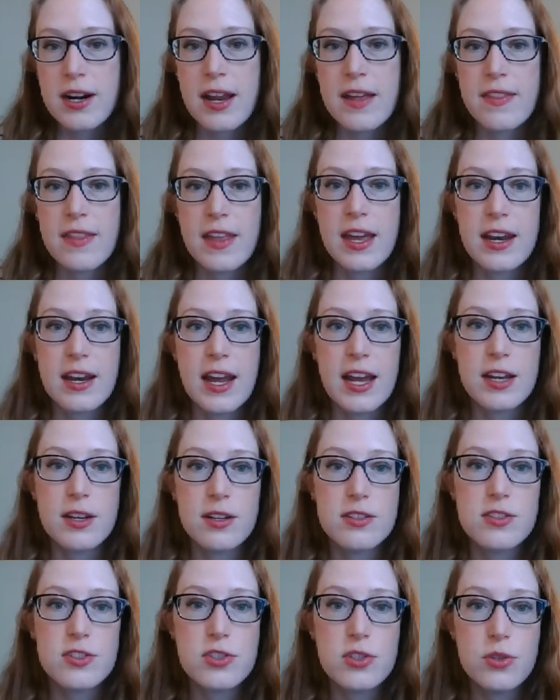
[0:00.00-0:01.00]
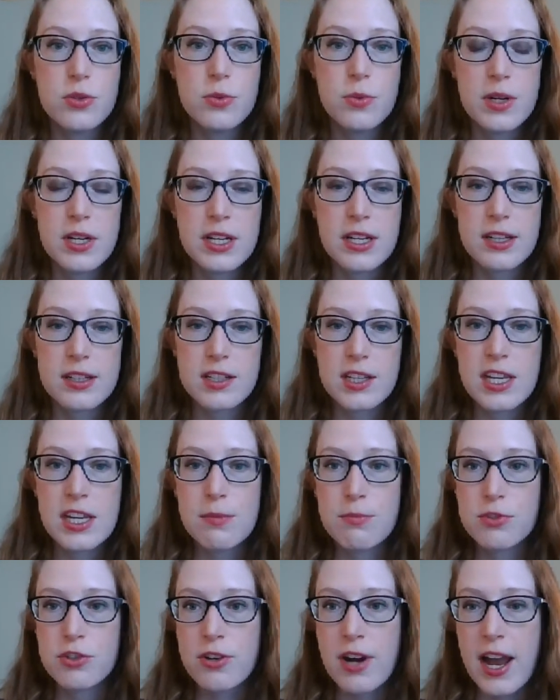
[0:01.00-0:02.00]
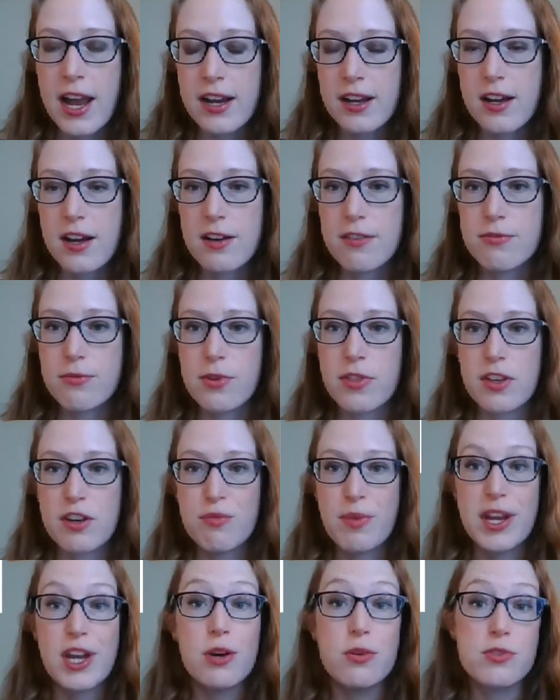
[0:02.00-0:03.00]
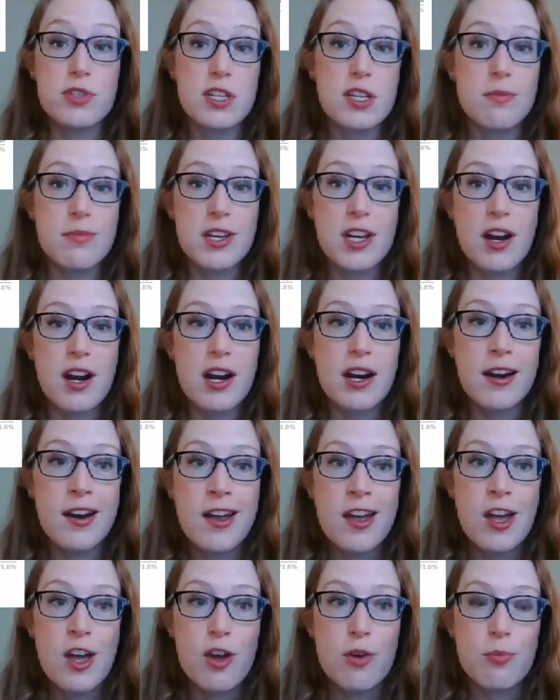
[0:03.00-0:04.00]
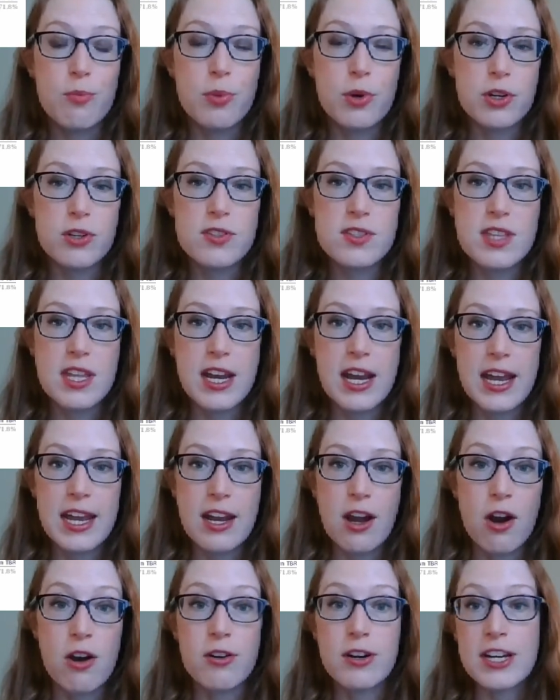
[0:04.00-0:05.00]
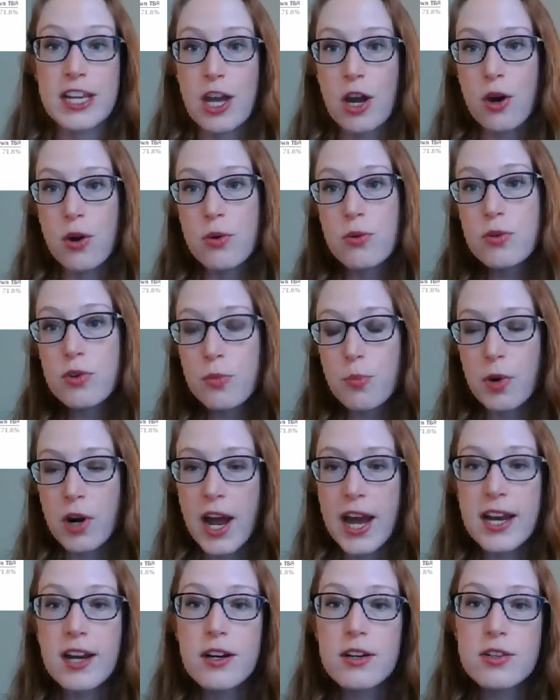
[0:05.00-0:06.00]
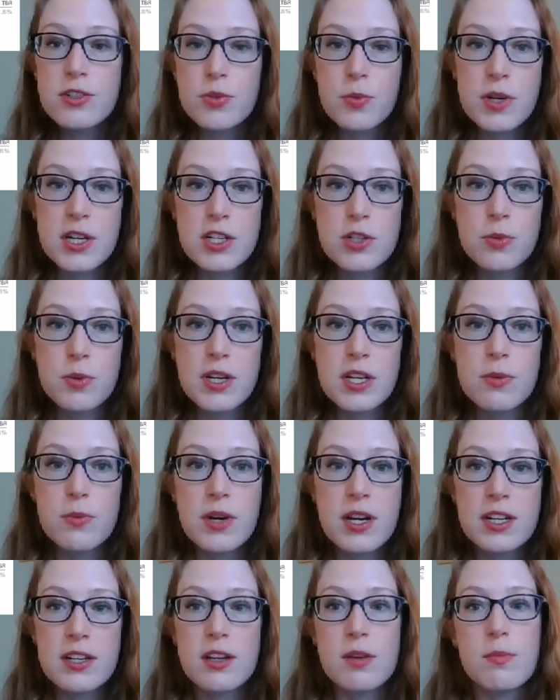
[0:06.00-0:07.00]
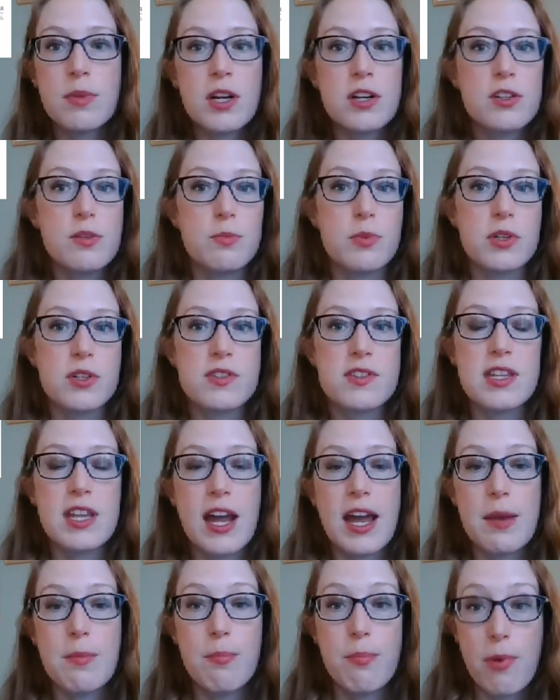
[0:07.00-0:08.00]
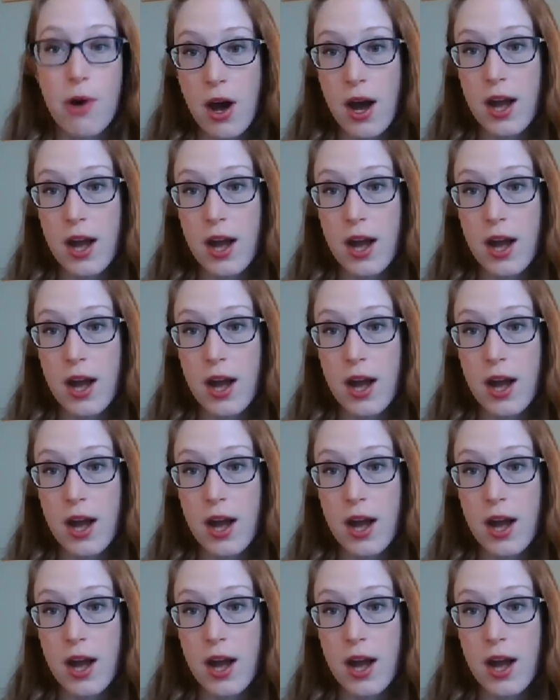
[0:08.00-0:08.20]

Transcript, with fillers: And then I do want to keep track of, within my own TBR, books that I already owned prior to 2021 compared to books that I bought